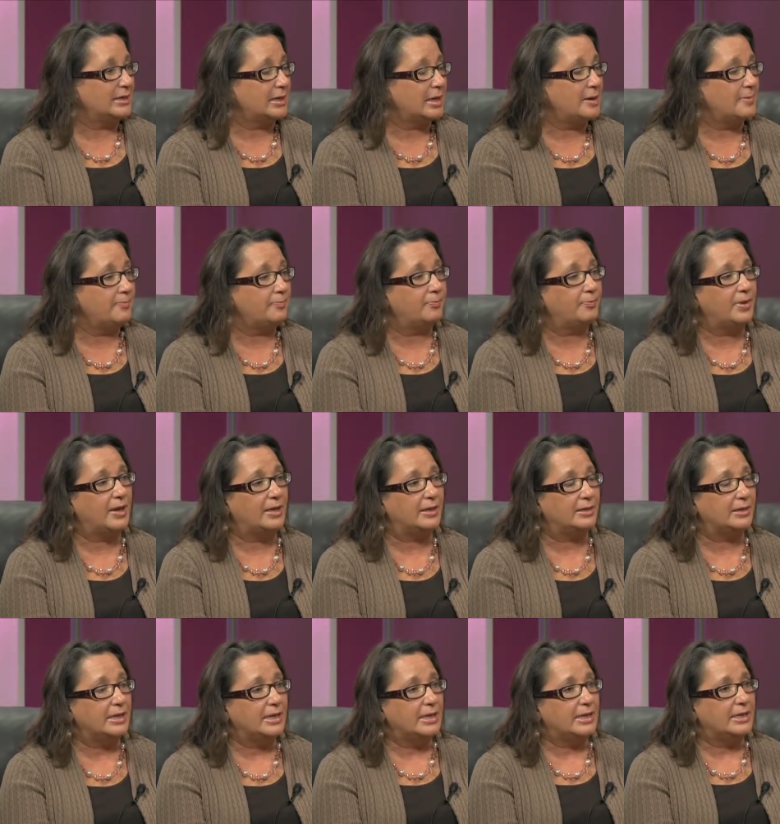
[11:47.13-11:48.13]
income
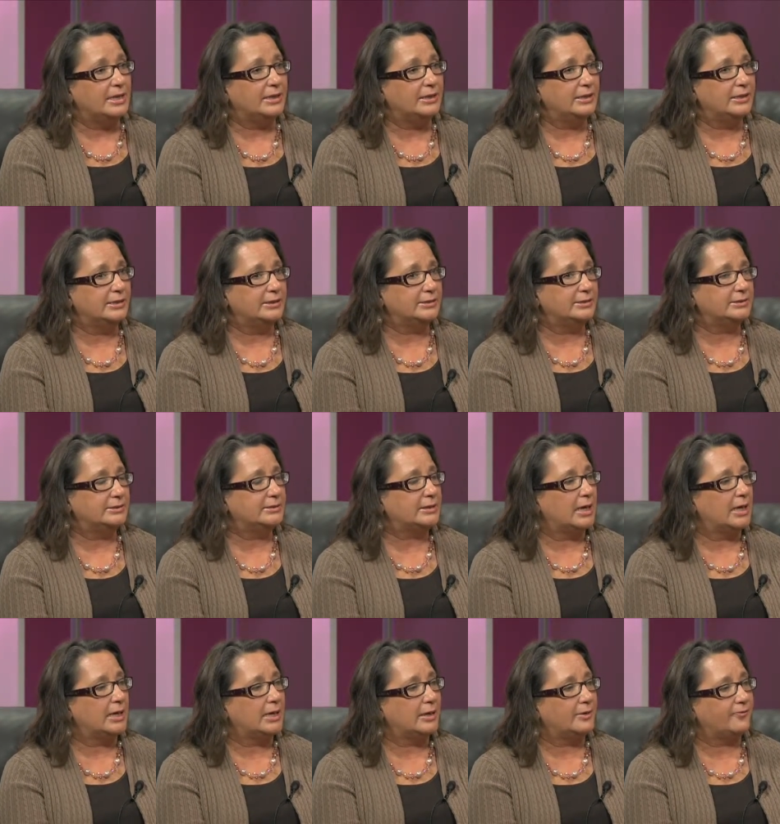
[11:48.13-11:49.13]
but it is. Uh,
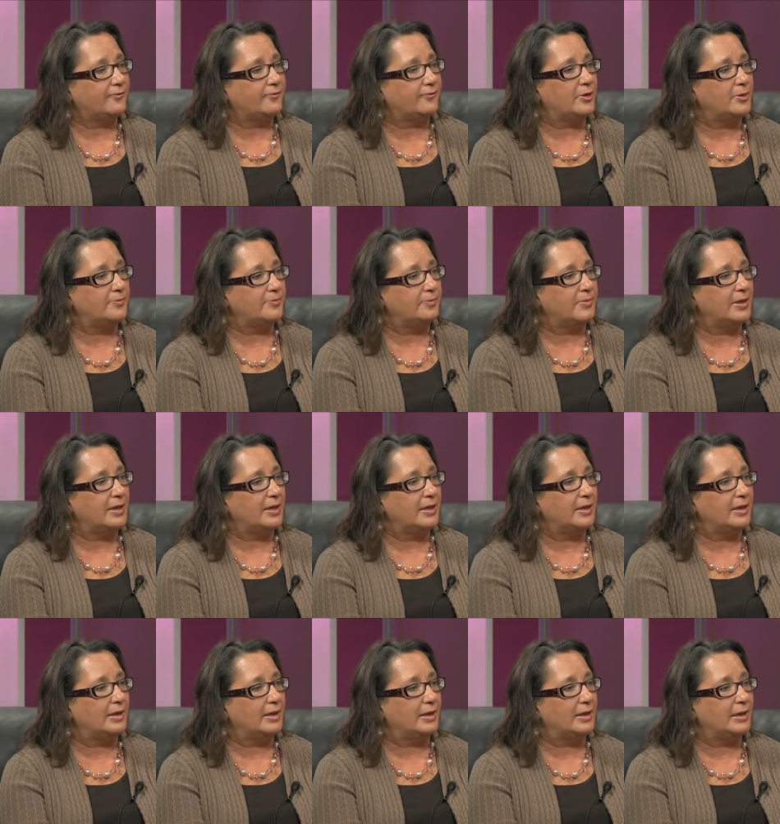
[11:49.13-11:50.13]
and it's uh, okay from, if you
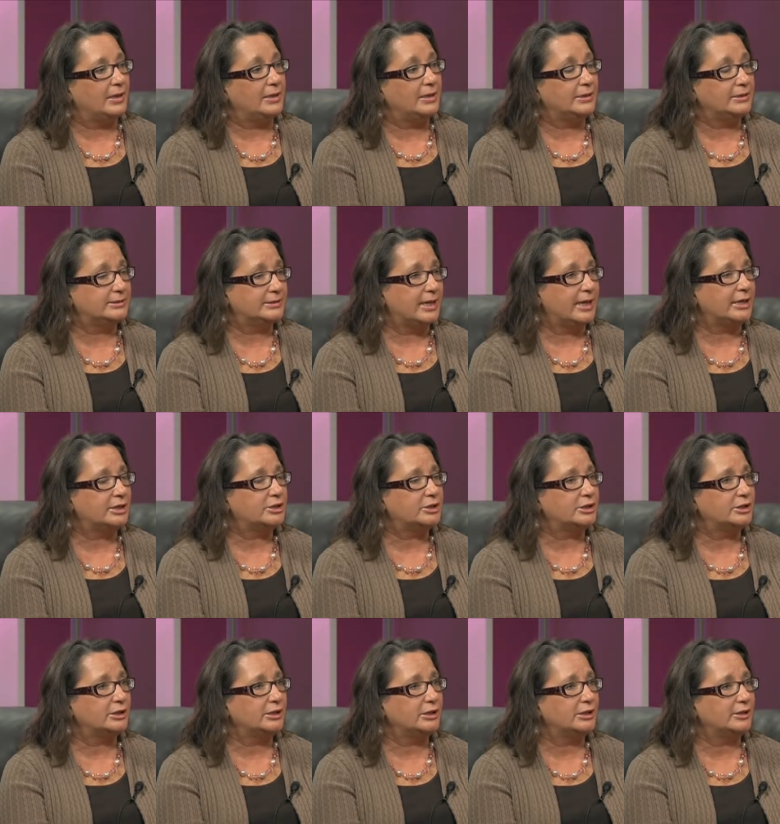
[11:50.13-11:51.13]
don't. It is
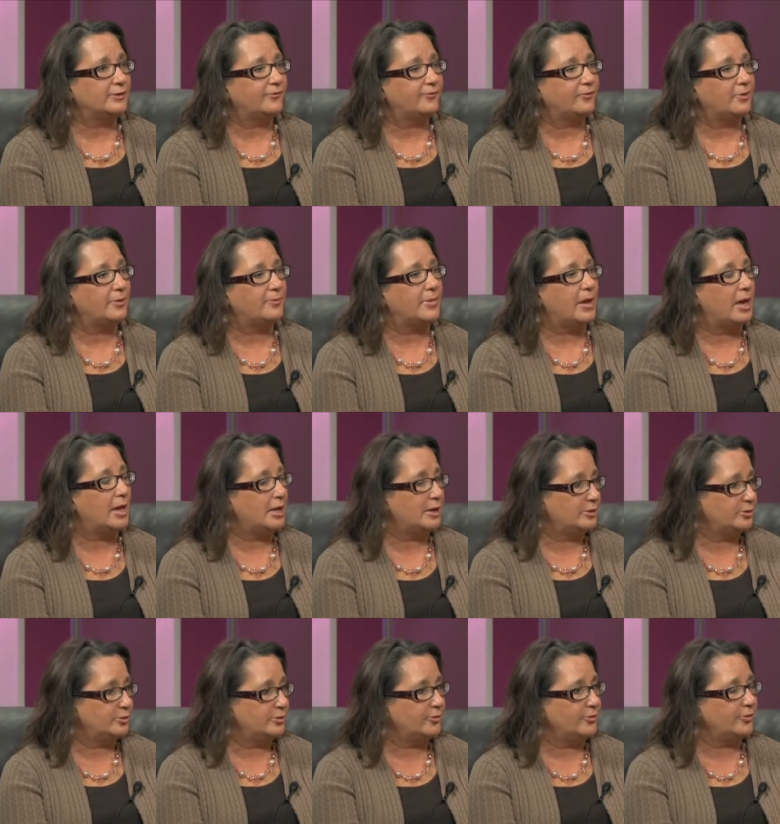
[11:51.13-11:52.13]
actually it. from
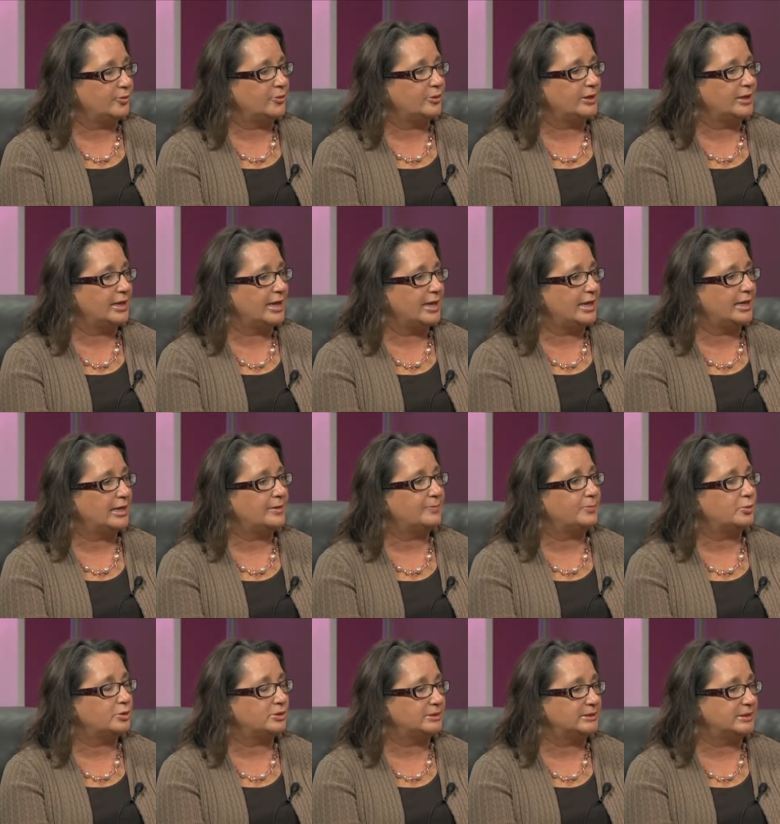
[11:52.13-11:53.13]

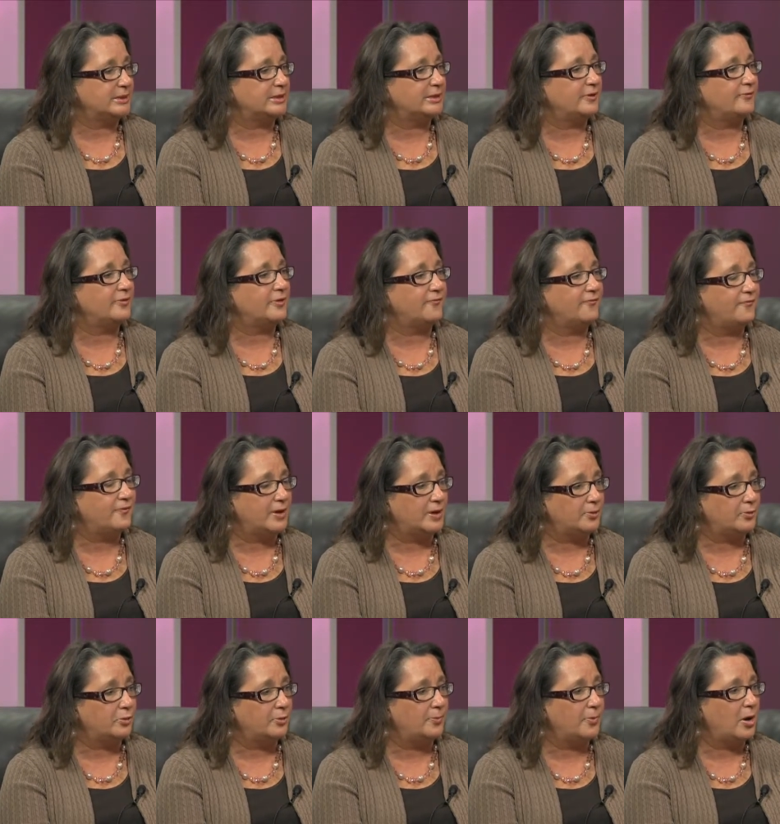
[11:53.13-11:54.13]
138% of the
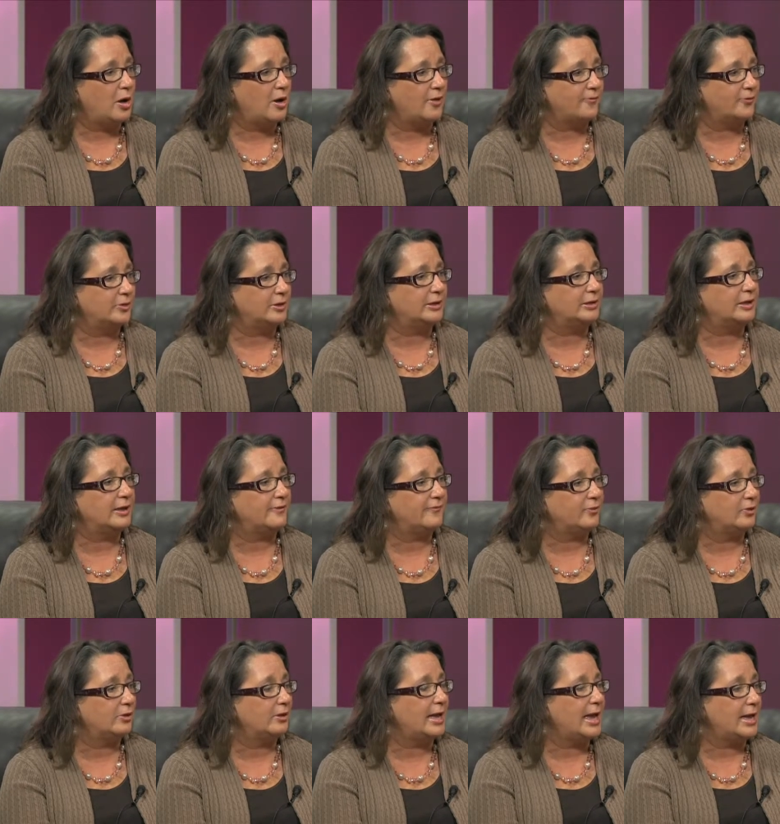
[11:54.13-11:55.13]
federal poverty
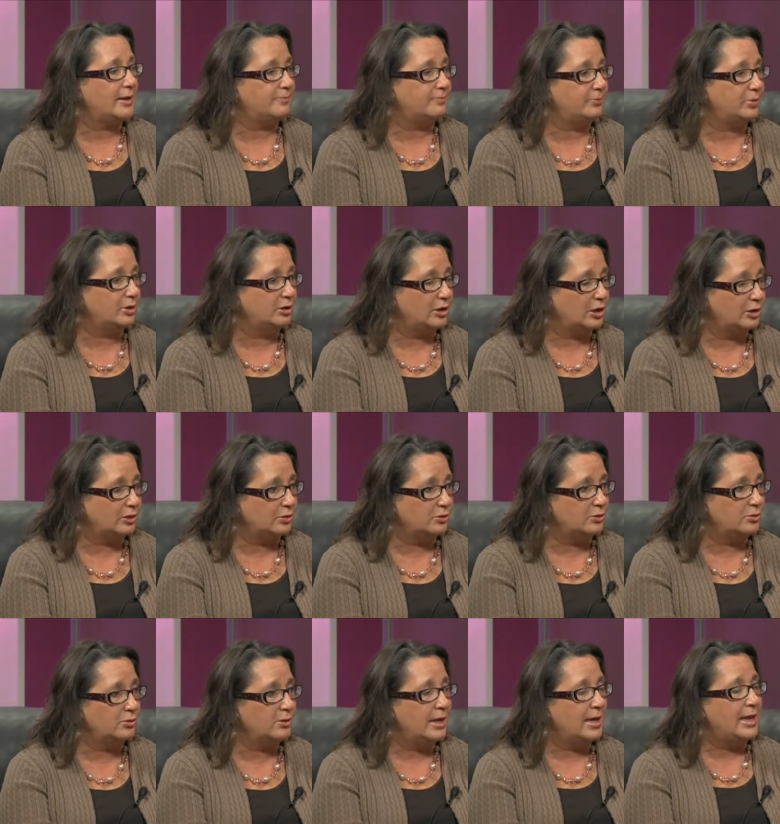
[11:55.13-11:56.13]
level and
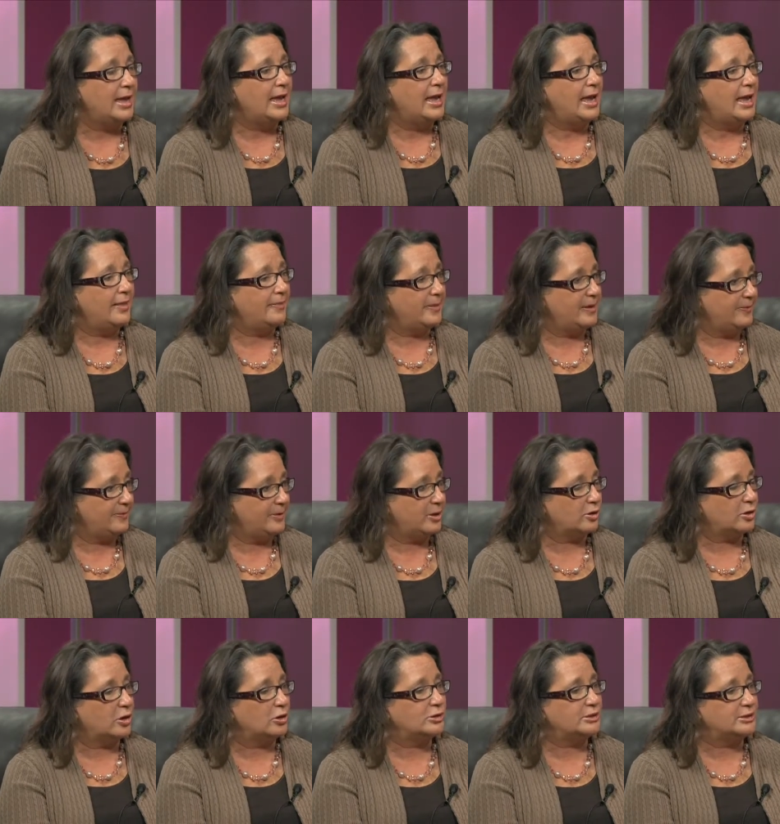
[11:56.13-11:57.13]
below. Mm-hmm. And then
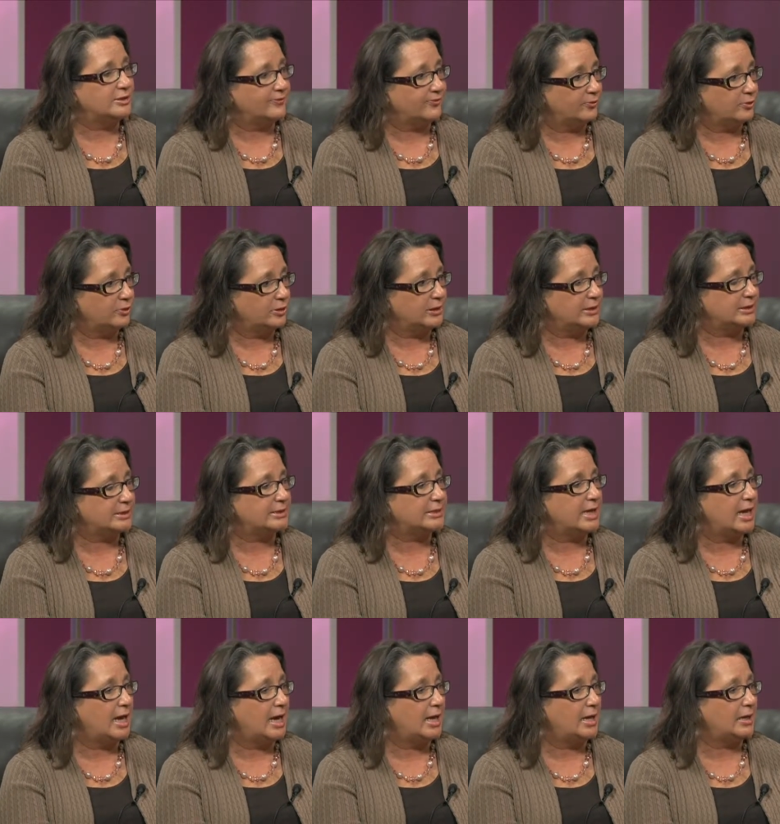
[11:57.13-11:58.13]
there are different.
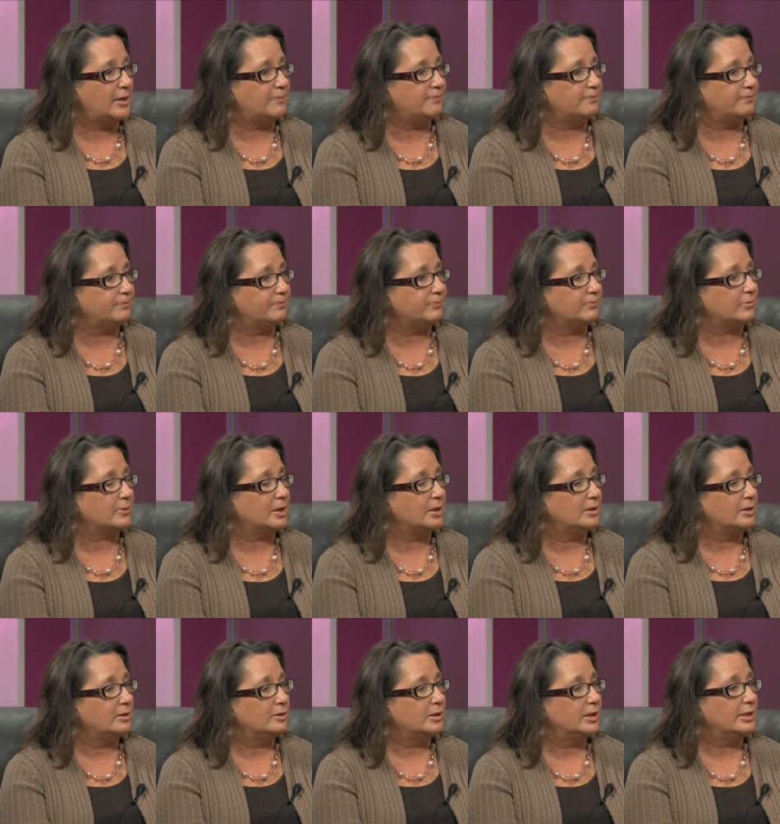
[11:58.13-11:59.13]
Um,
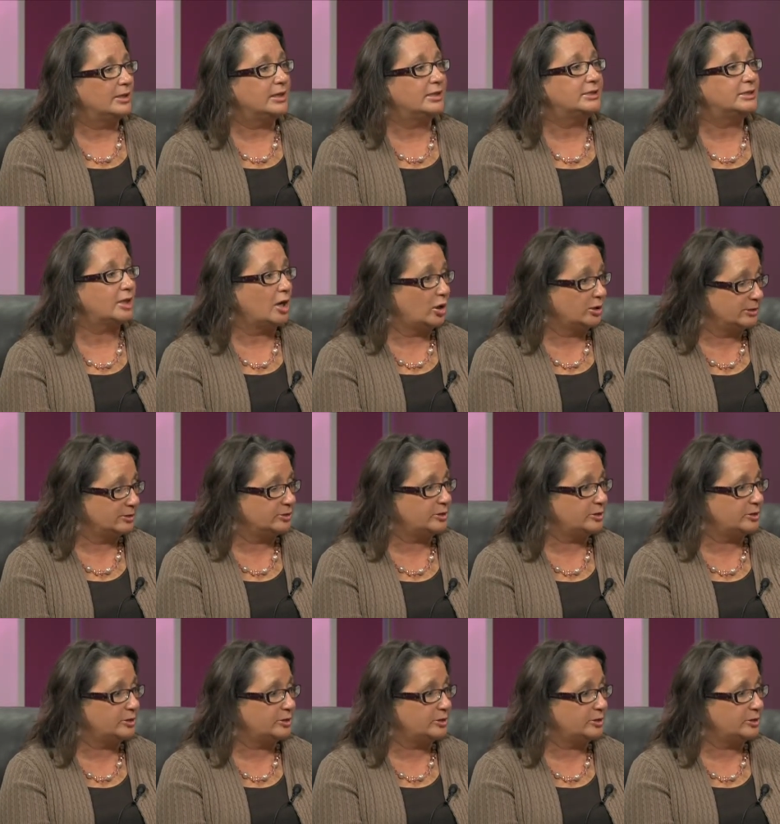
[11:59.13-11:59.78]
it, it, also